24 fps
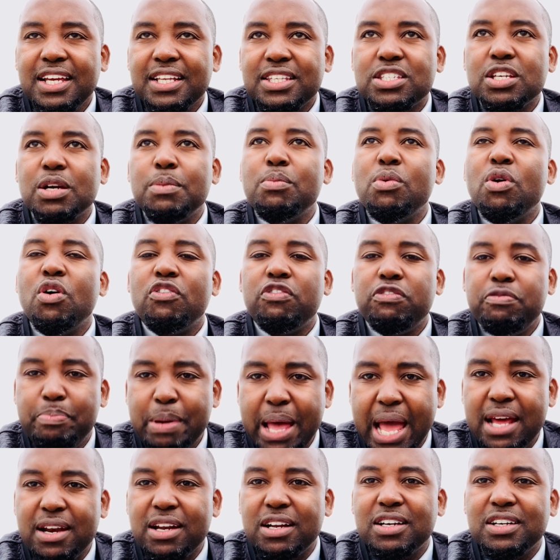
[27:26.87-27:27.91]
to move
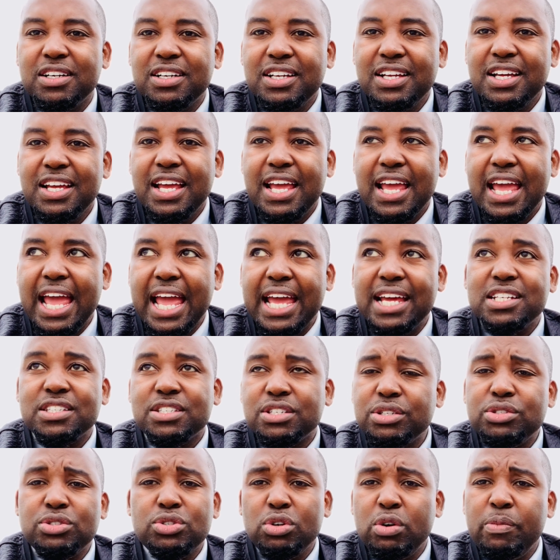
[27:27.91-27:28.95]
better, and
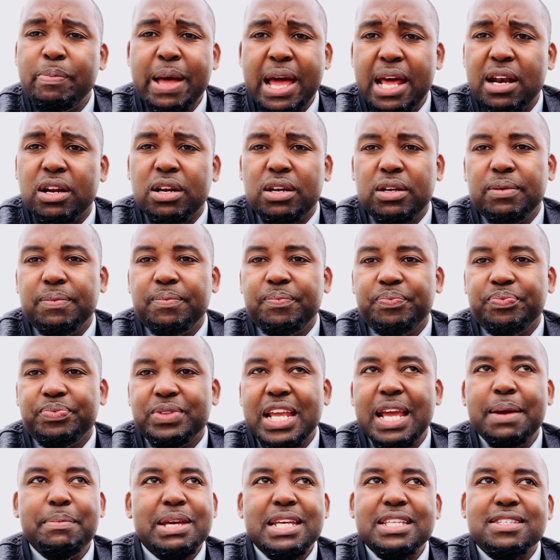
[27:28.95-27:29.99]
to do better.
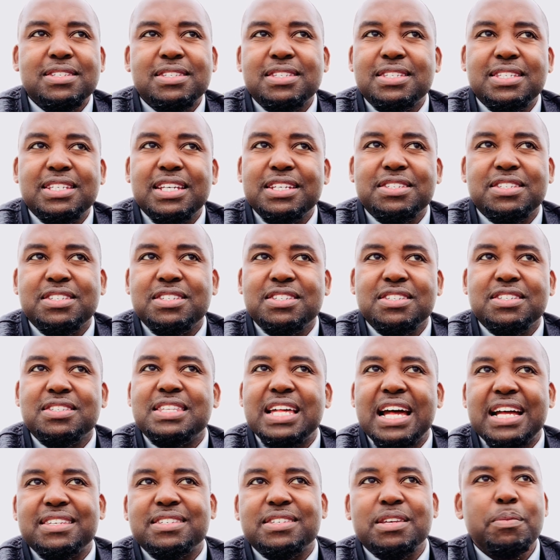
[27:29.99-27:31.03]
I mean, it's just
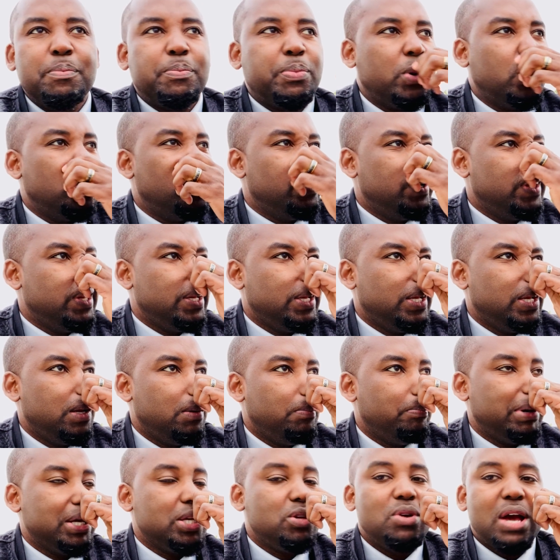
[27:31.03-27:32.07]
that simple.
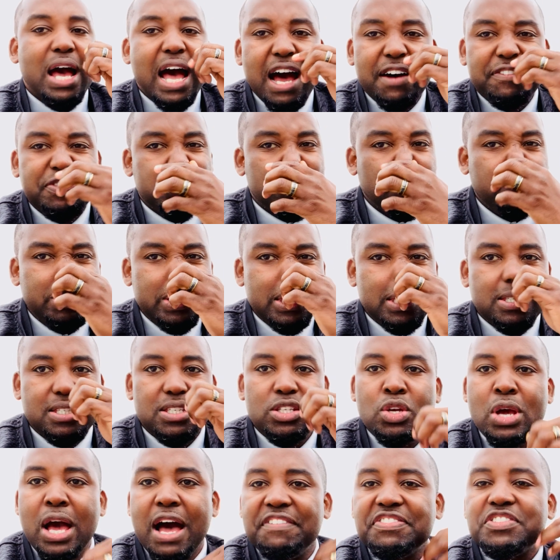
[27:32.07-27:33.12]
But you have to
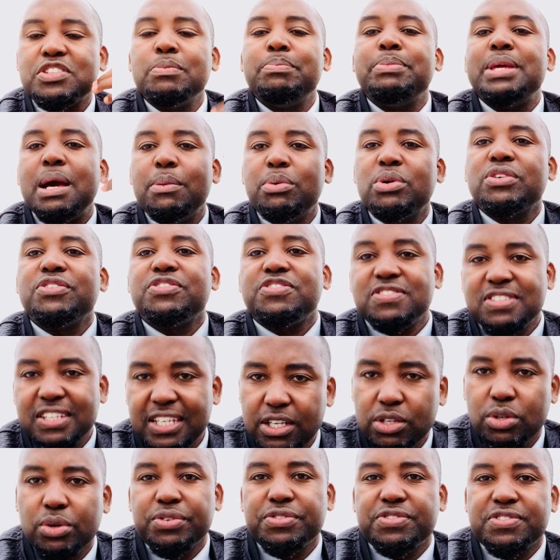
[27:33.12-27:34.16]
be able to
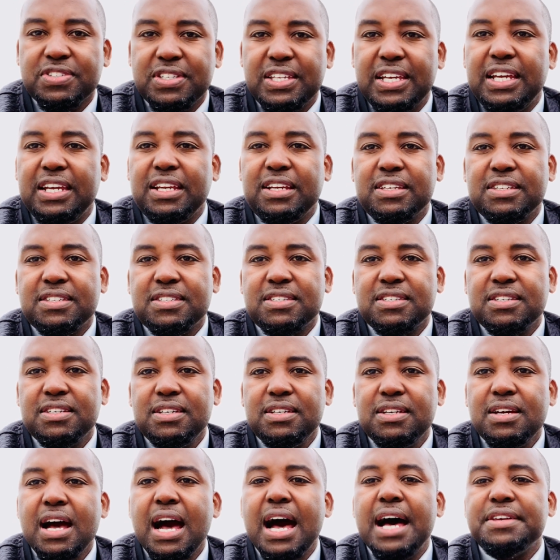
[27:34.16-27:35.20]
see those things
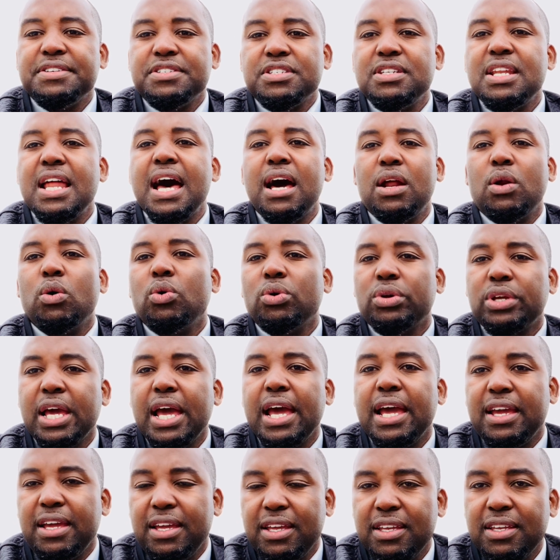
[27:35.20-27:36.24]
as not
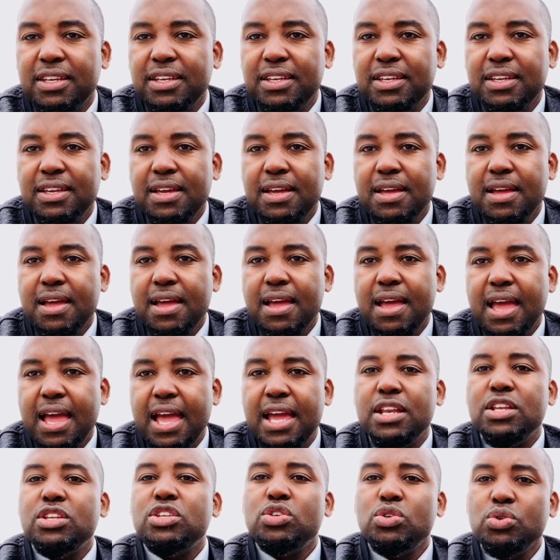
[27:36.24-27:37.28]
okay
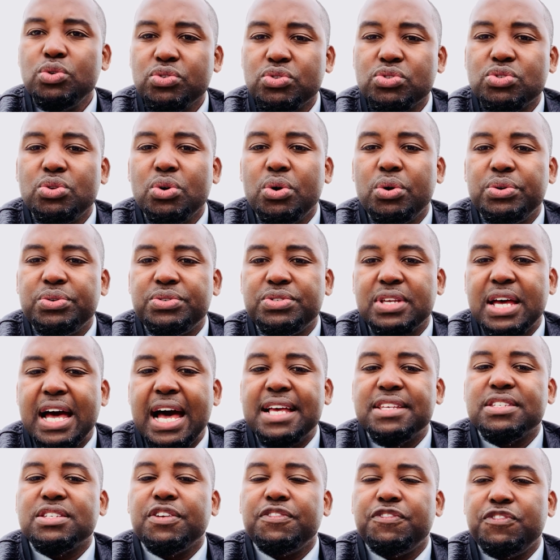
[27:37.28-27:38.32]
and use those
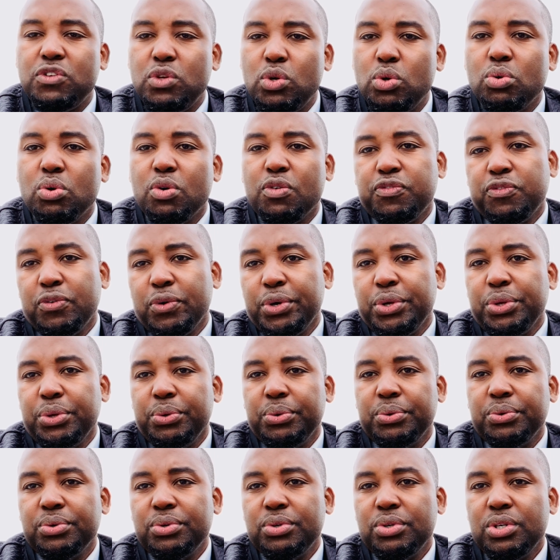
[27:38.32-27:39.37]
as a fuel for
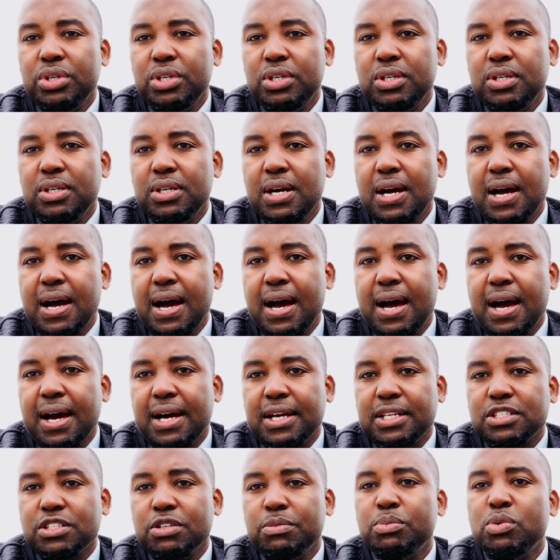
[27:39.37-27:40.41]
you
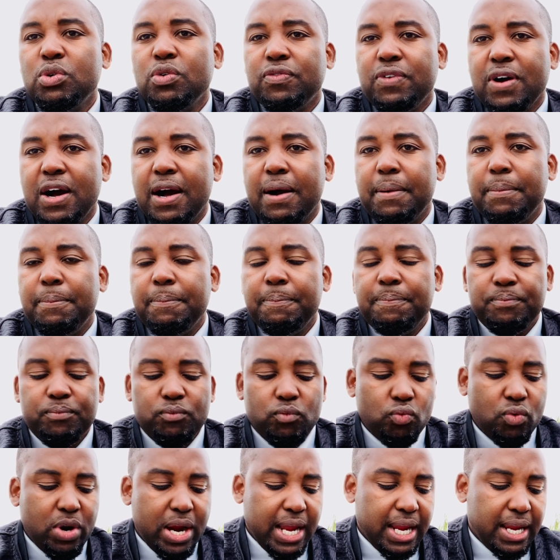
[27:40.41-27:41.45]
to move up,
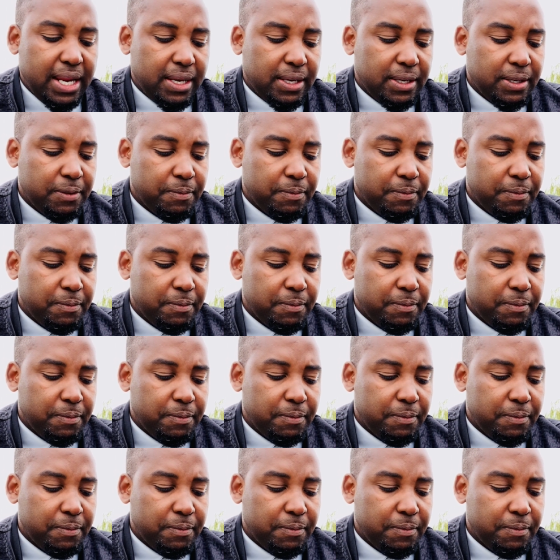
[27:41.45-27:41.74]
right?